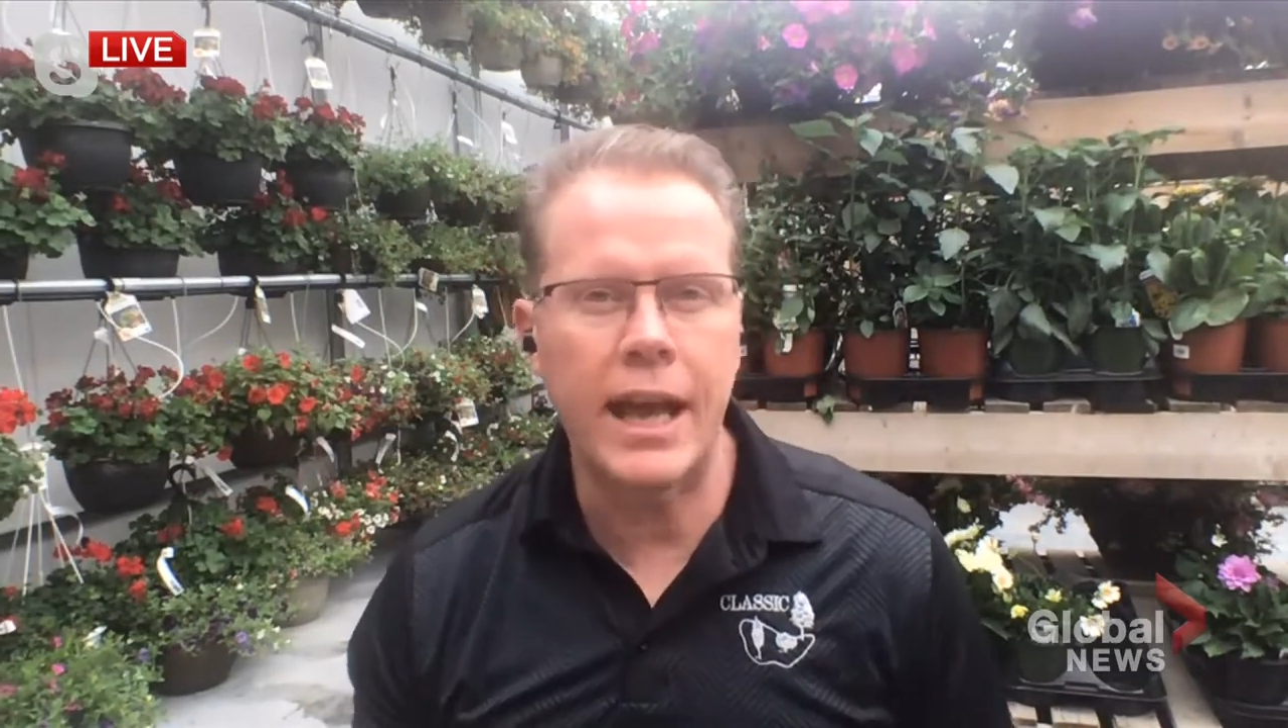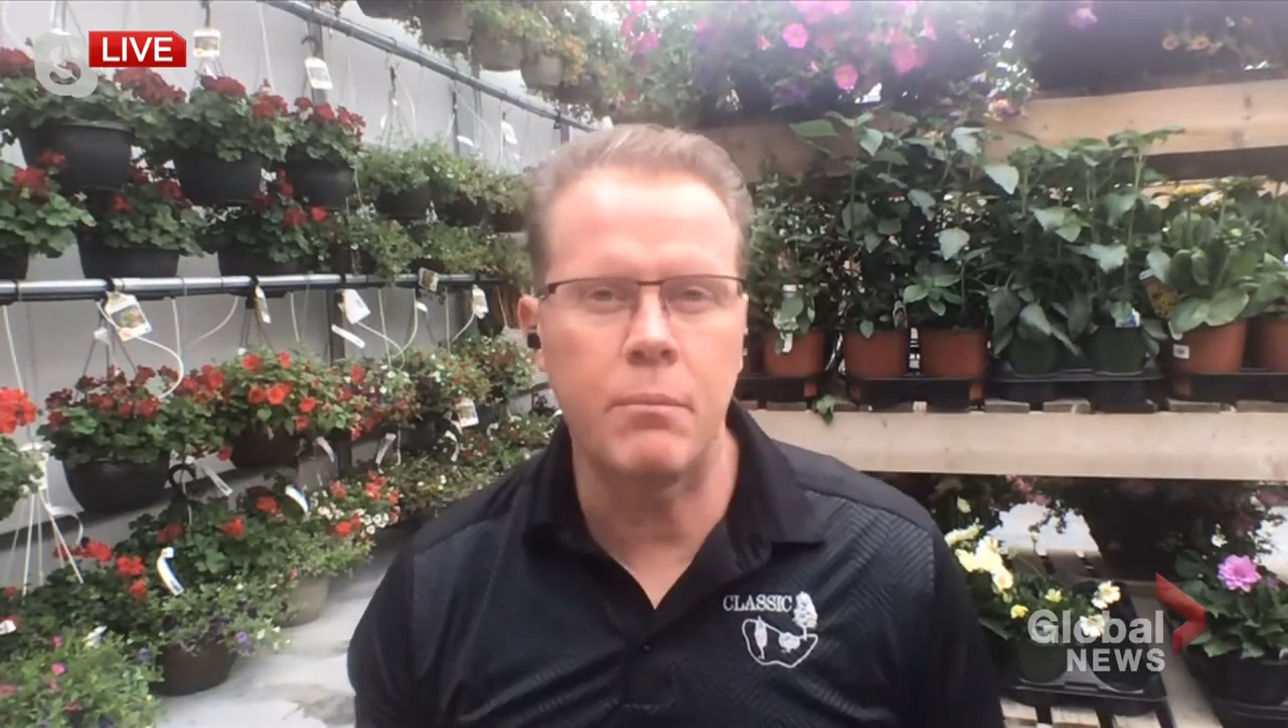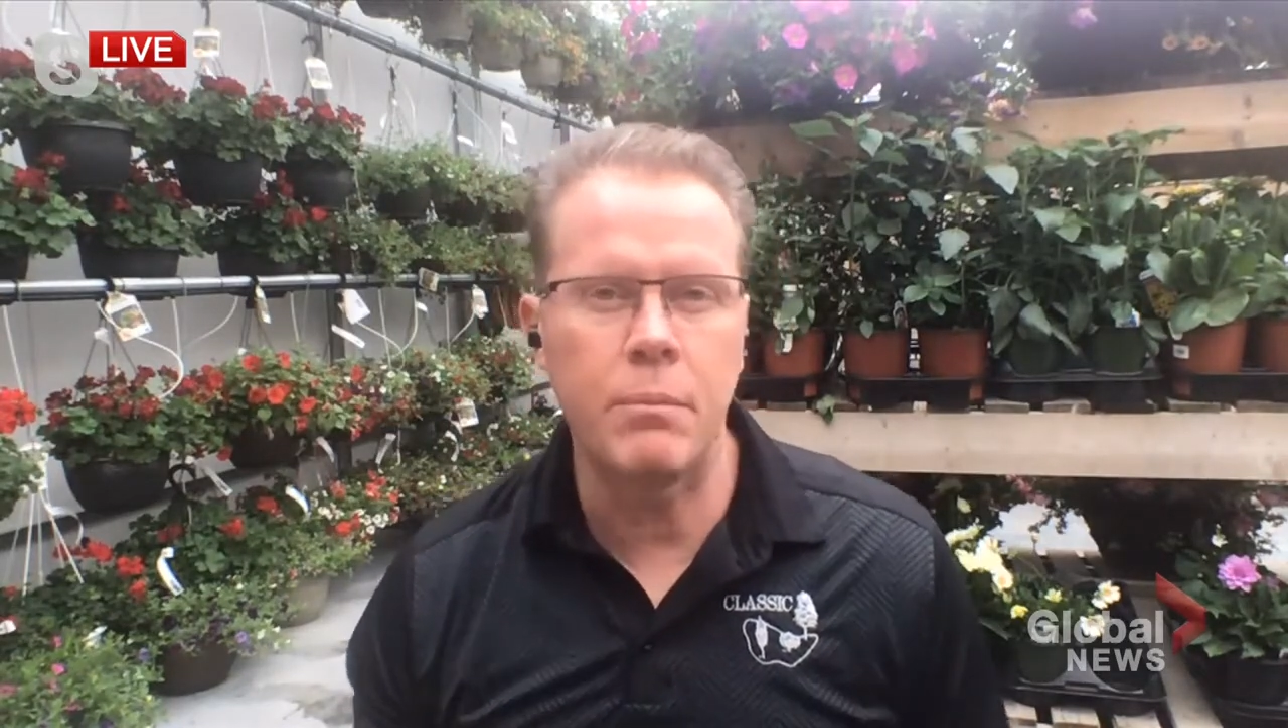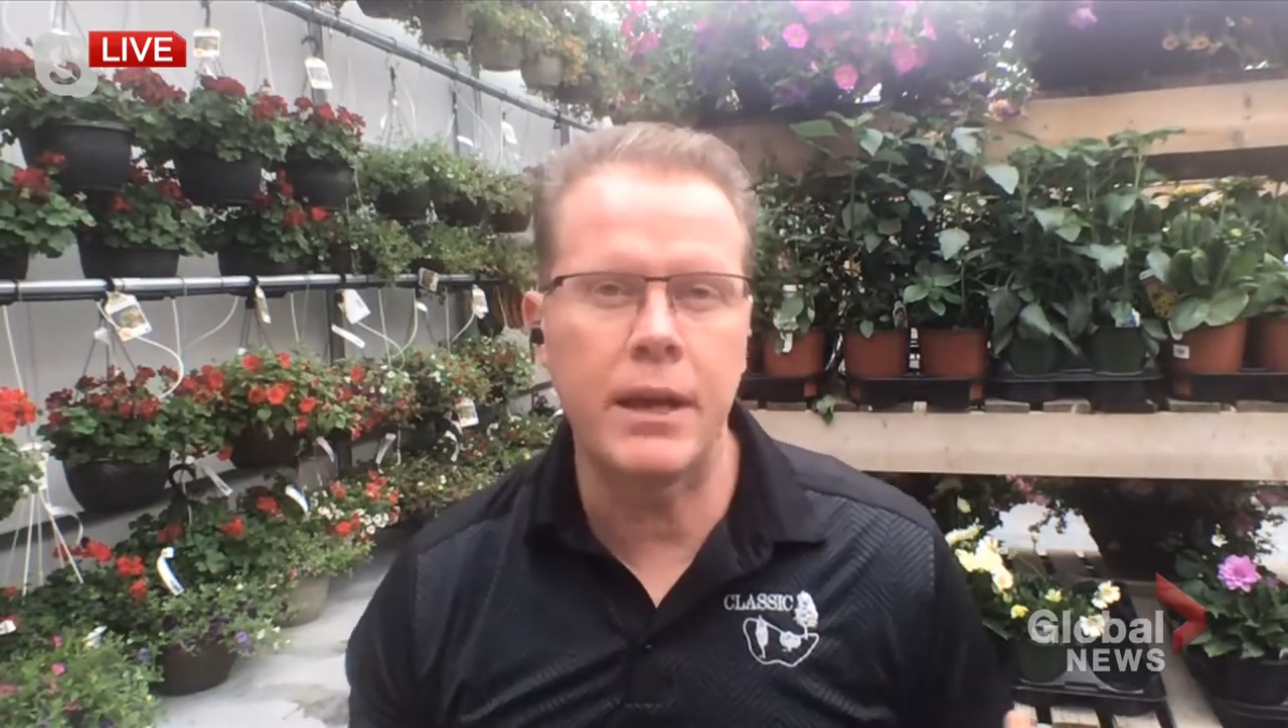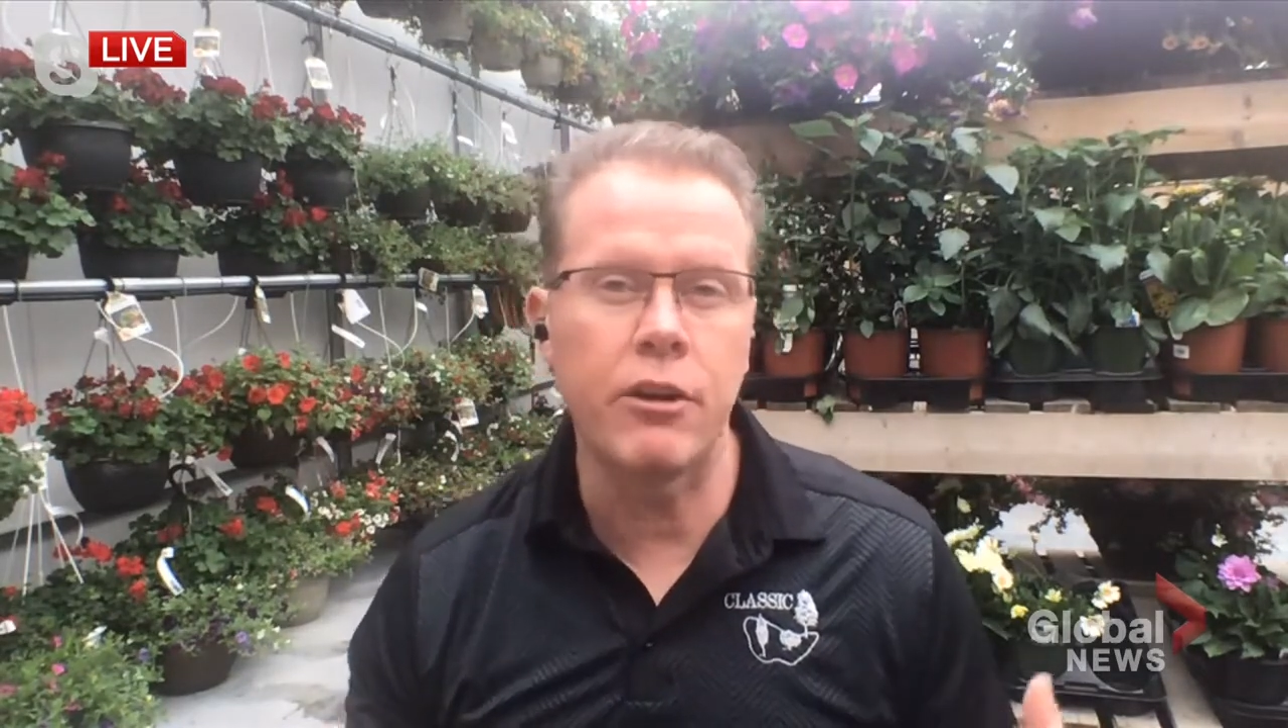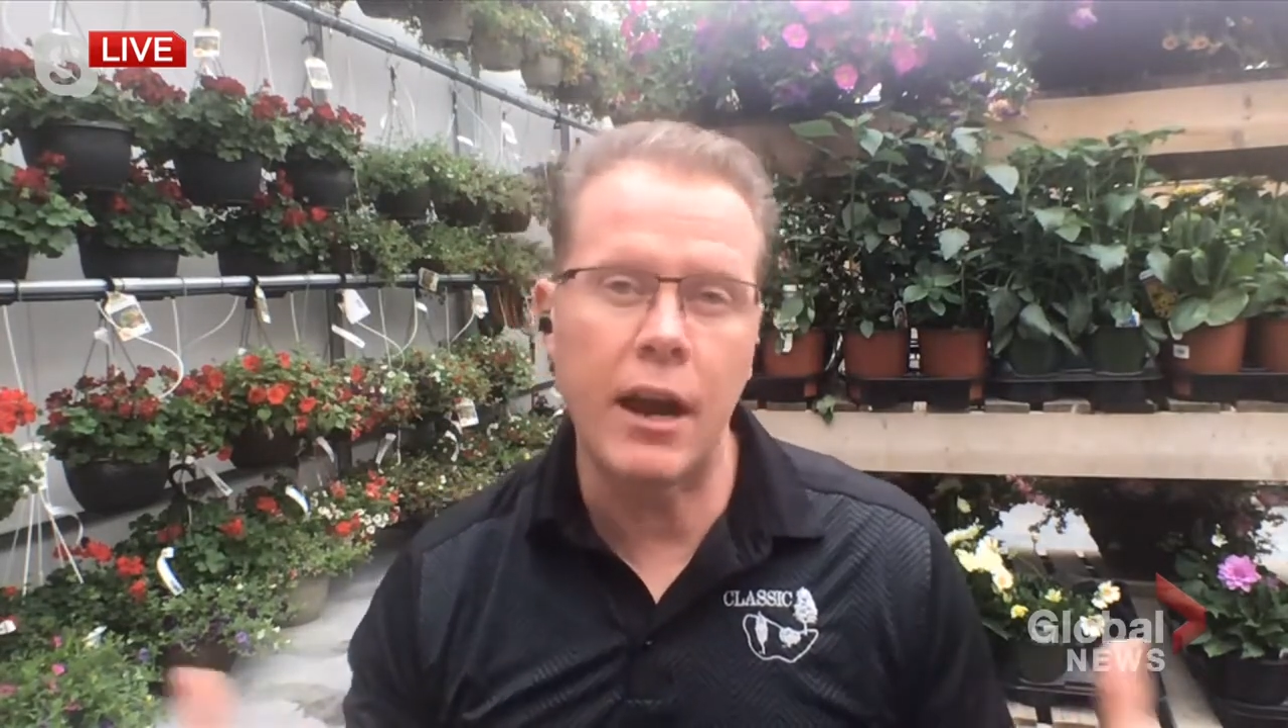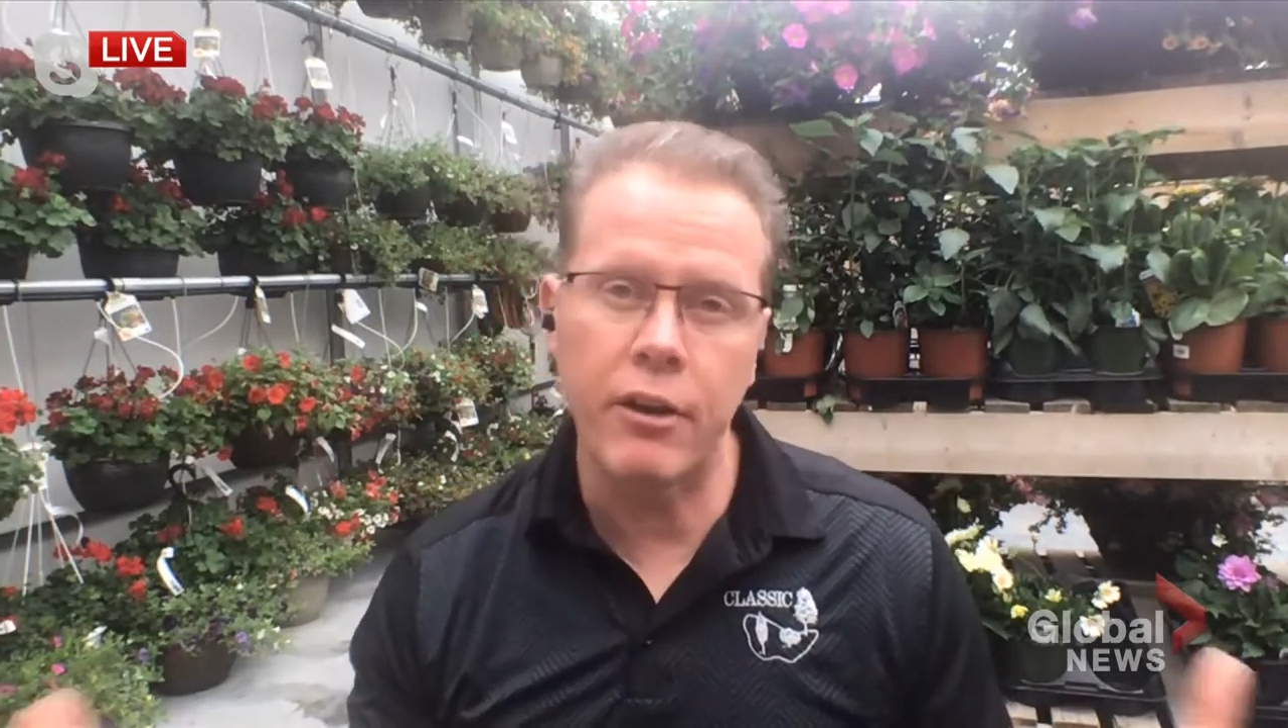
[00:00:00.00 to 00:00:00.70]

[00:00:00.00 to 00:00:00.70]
had a bigger